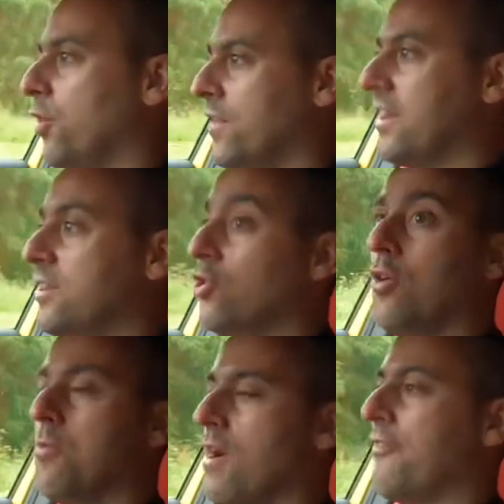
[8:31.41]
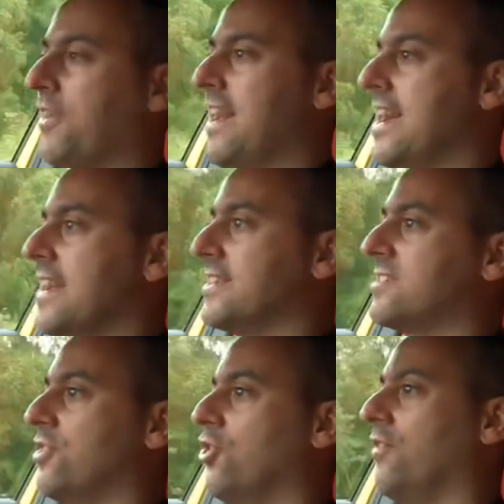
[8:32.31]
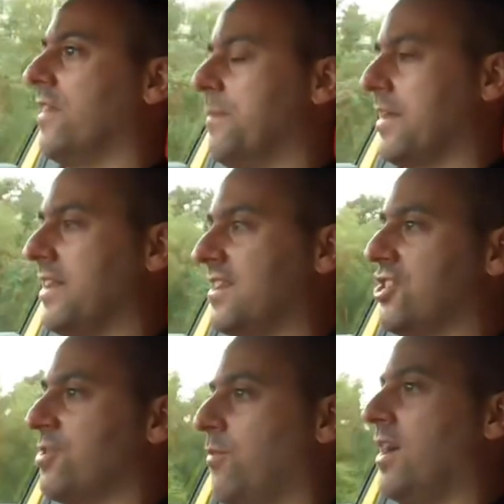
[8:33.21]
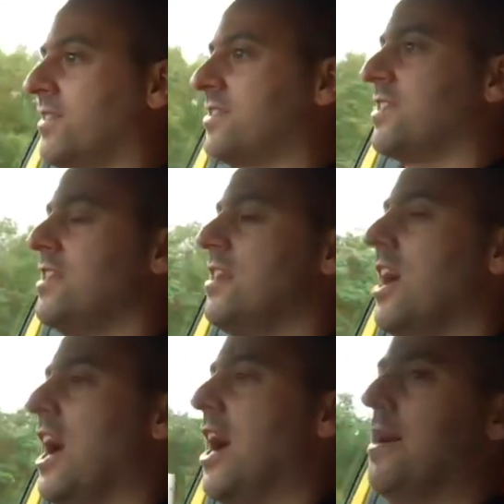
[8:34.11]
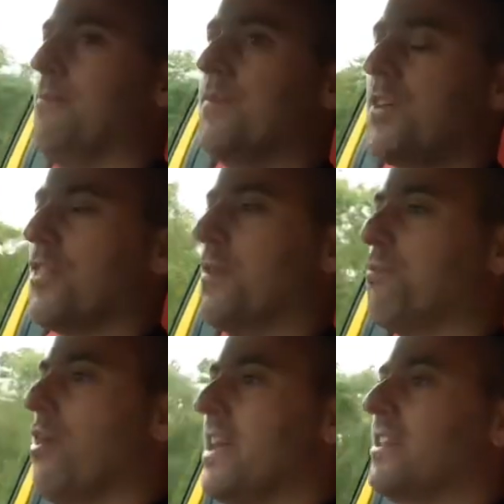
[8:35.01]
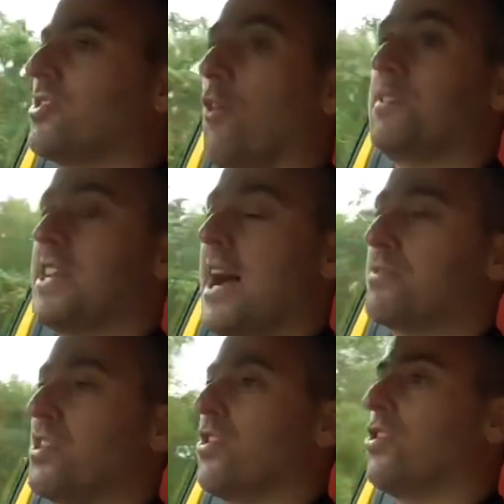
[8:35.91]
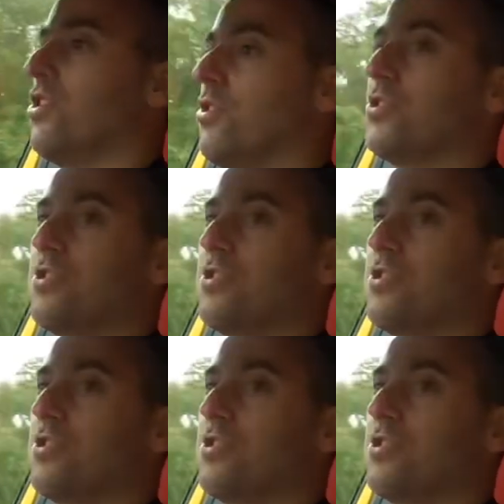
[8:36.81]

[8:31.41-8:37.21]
On the normal FK8s, the non-limited edition ones, the brakes are obviously absolutely huge,